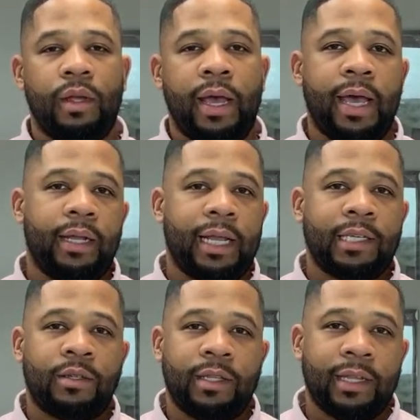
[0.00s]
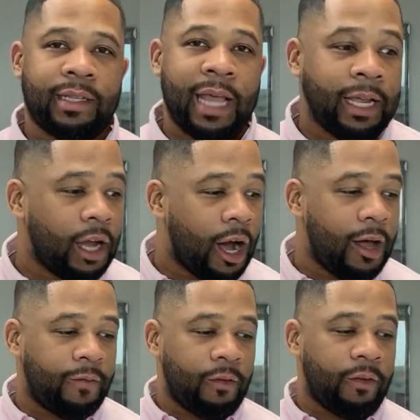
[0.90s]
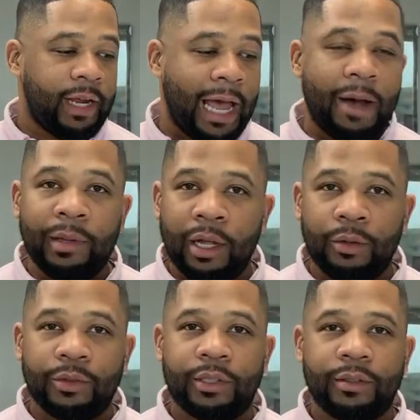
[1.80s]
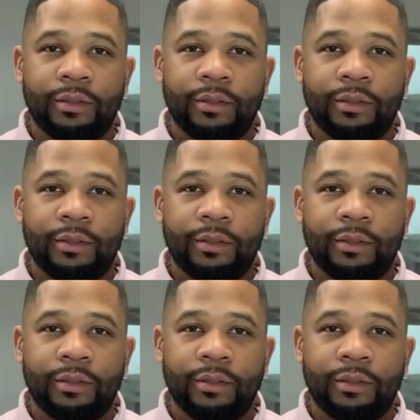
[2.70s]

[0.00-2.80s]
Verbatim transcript: Hey, that's thank God for rehab loans.